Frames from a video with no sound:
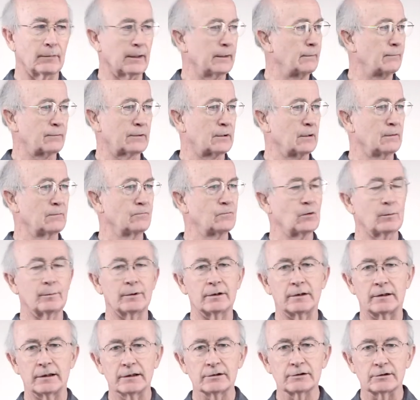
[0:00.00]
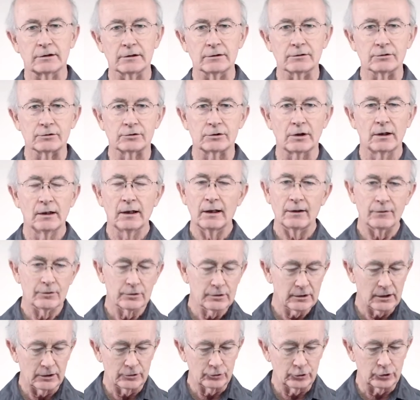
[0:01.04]
They've come from a distance.
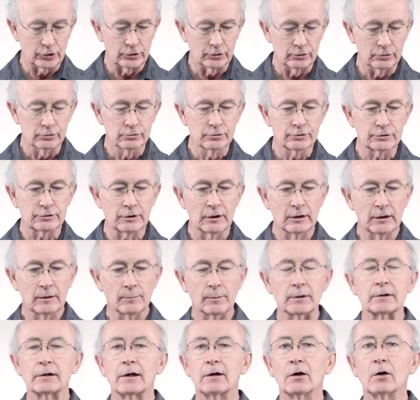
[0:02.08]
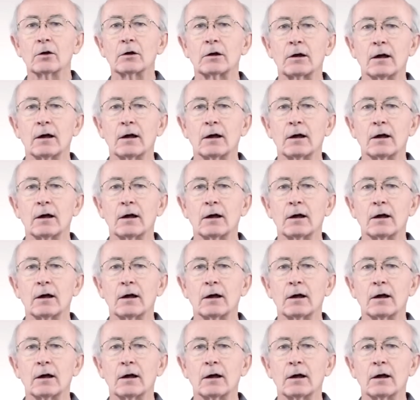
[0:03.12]
They're not Jews, but they are